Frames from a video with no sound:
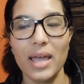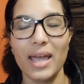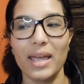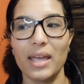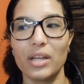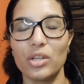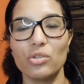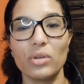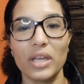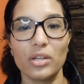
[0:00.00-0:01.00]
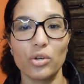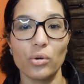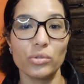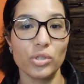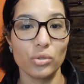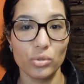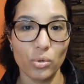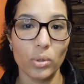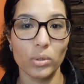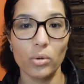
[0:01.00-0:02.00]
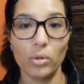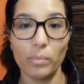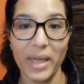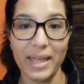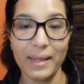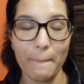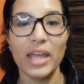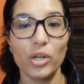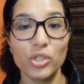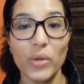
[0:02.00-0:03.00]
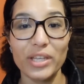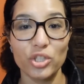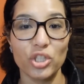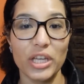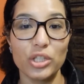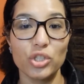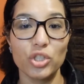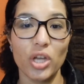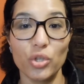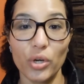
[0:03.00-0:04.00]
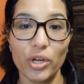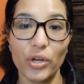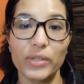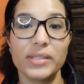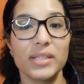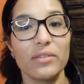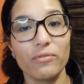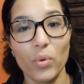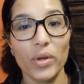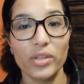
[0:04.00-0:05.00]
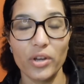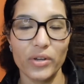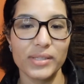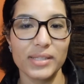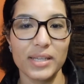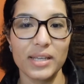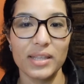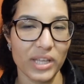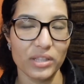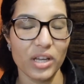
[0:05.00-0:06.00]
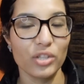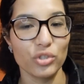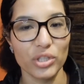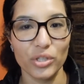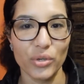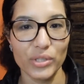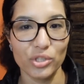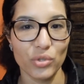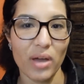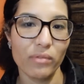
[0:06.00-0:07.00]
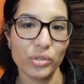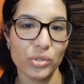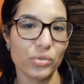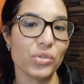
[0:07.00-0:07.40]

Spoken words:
And you can go to your local bank and also exchange your currency for the currency that the country you're going to travel to.